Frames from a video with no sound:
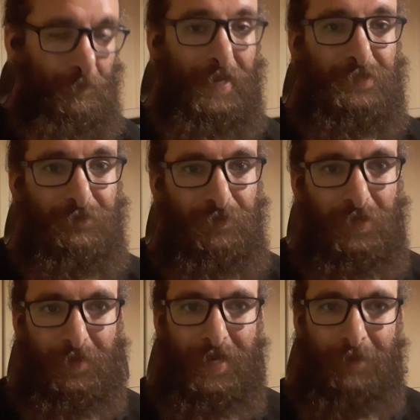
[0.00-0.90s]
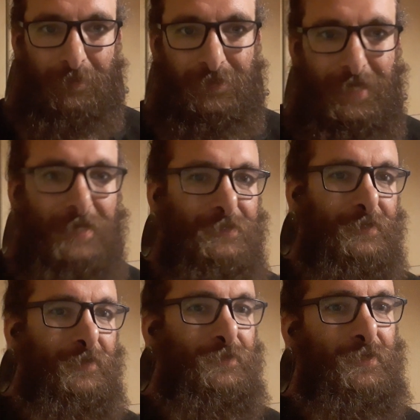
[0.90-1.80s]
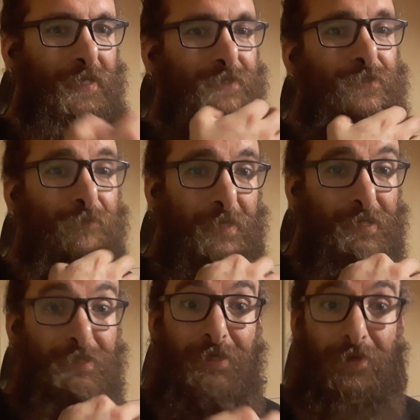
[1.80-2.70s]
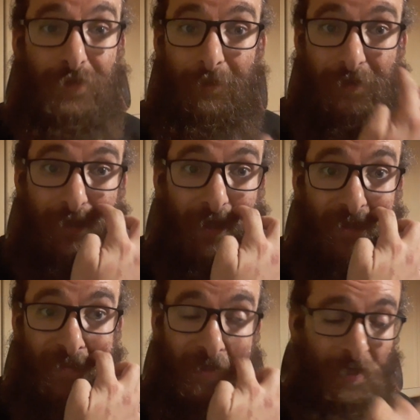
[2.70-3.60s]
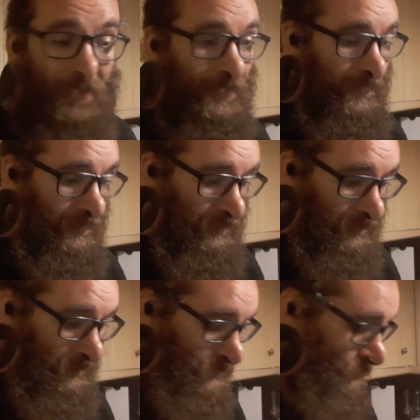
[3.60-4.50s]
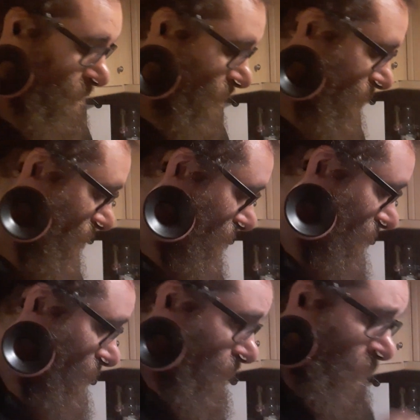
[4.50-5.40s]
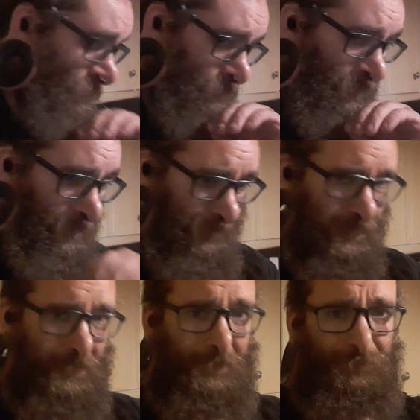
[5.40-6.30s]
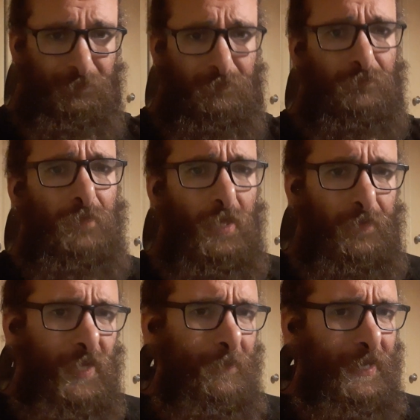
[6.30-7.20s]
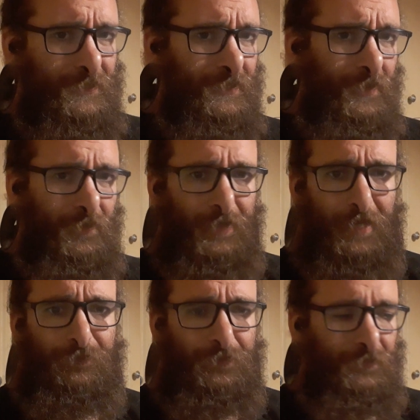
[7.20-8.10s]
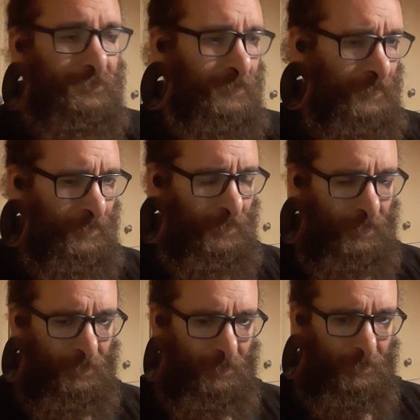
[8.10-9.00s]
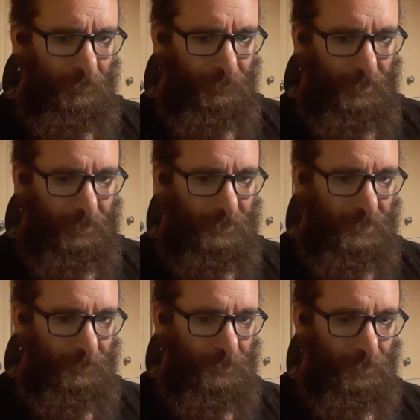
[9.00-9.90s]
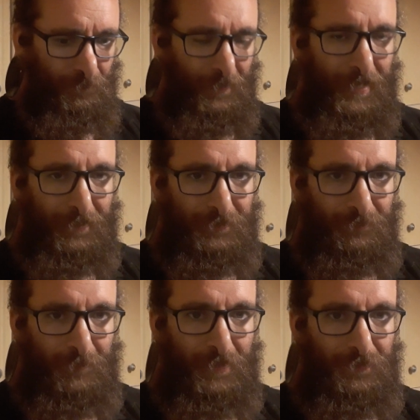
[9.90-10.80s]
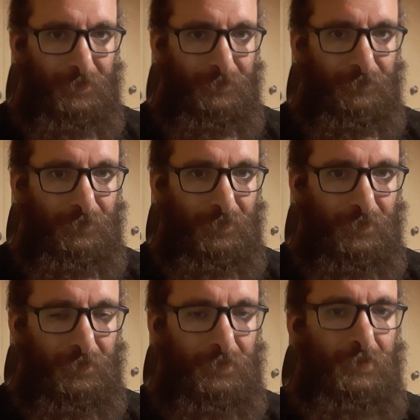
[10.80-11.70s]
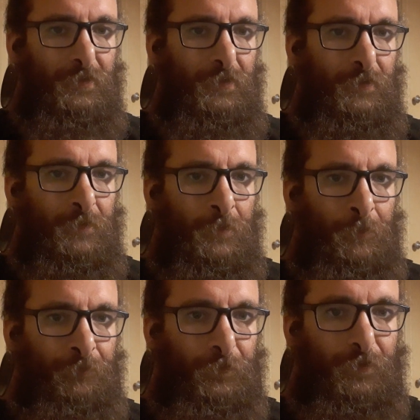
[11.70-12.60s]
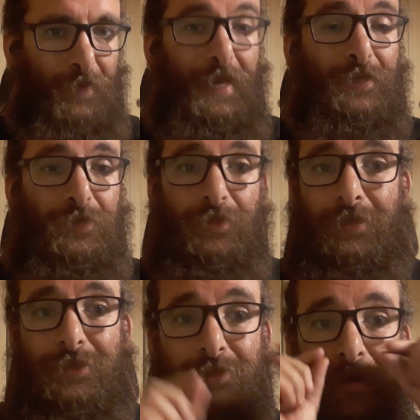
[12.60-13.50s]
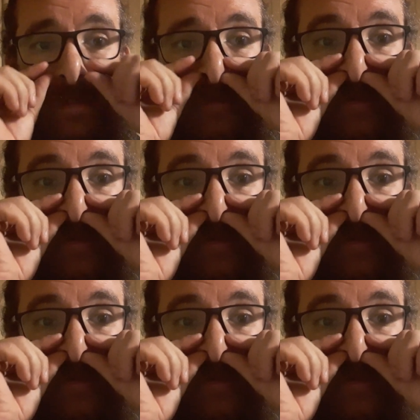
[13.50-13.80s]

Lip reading: passive thing that happens as it goes up, as the piercing goes up in size. I think I'm actually excuse me. I think I'm actually going to have to find some sort of active method of actually stretching